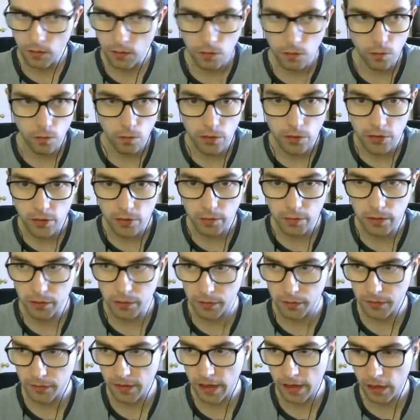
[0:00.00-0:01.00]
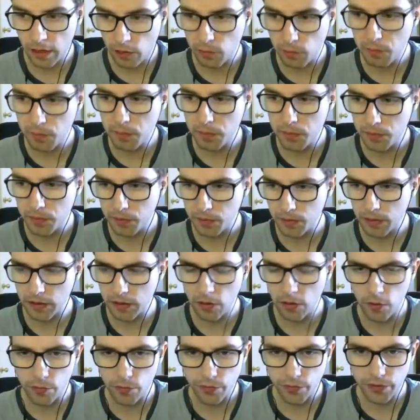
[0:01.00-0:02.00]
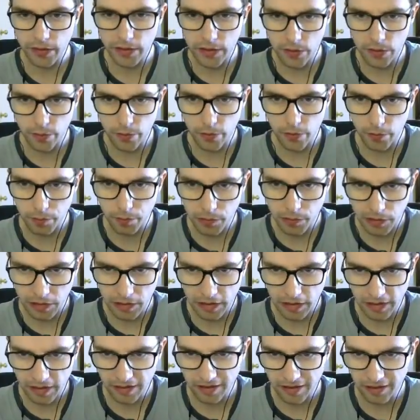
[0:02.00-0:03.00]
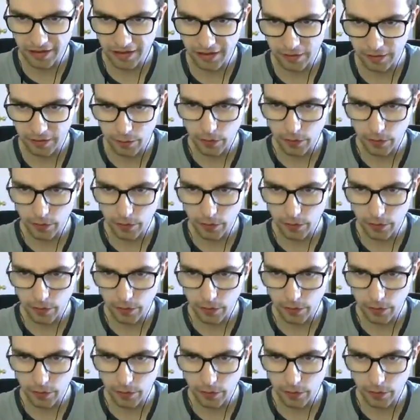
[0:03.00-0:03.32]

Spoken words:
we should be able to help. Like, hopefully that's when our play, like,